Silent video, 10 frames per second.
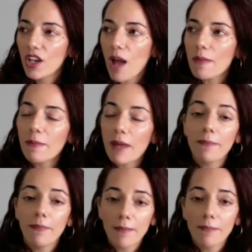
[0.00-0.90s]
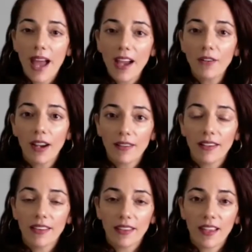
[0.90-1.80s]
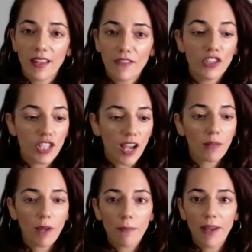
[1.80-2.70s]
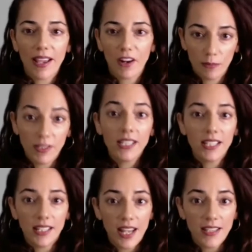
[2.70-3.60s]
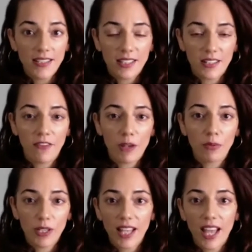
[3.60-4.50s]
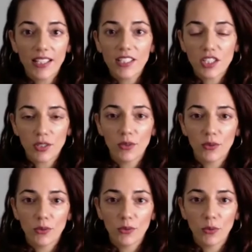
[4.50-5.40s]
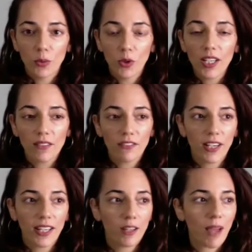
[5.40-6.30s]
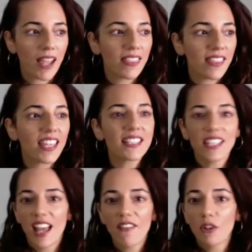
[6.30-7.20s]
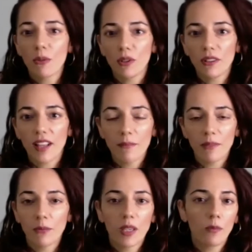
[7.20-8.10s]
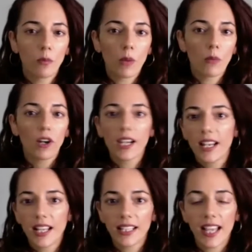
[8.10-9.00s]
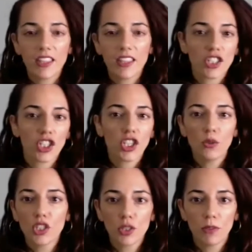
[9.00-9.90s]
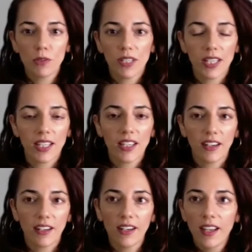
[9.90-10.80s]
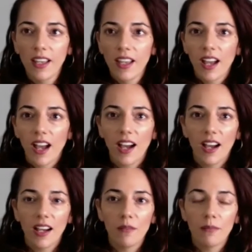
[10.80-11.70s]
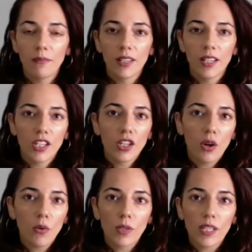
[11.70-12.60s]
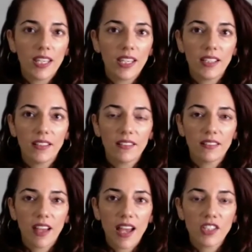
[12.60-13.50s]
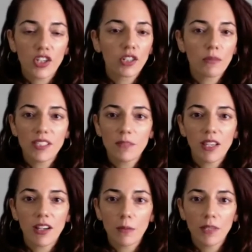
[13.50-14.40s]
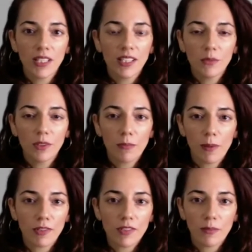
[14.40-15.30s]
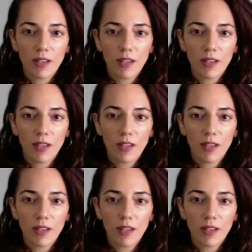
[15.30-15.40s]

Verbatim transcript: I mean, my my background. If you're talking about my Armenianness, and if I bring that into working for him, I think it's inevitable. I mean, we we work in LA. There's a huge community here. Um, you know, he has heard me speak Armenian with members of